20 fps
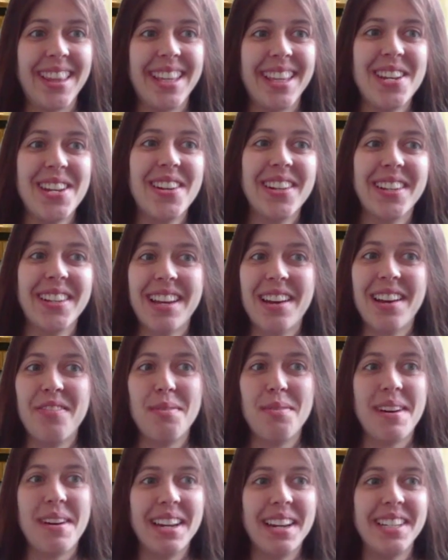And you could have a
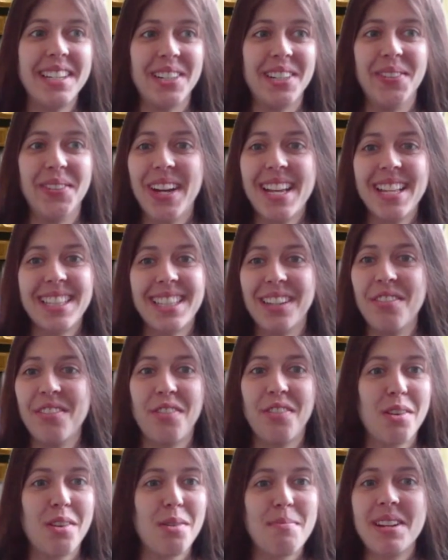manager waiting
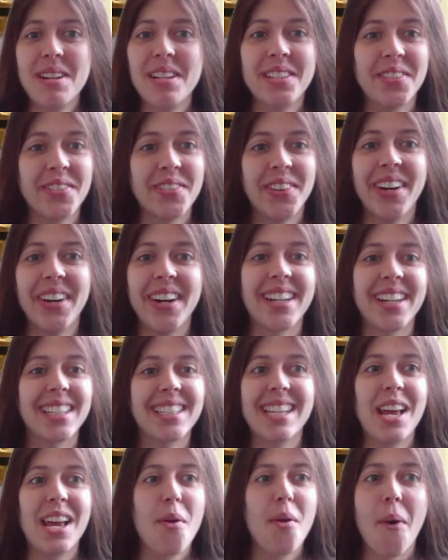for a piece of work
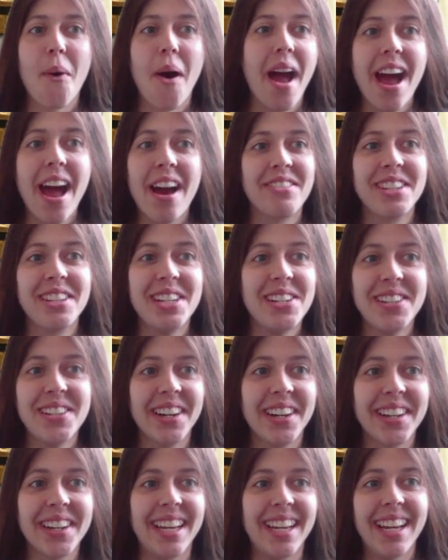saying, Why haven't you
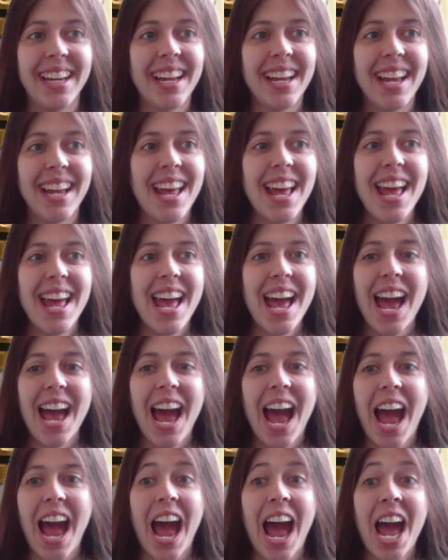done it?
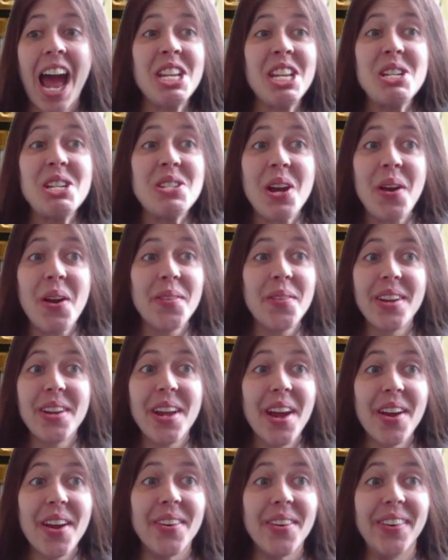And you don't
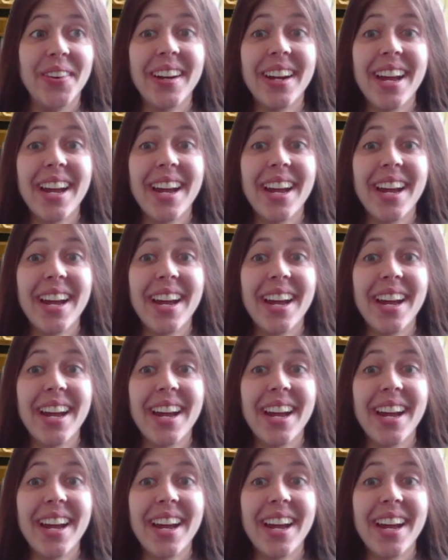know.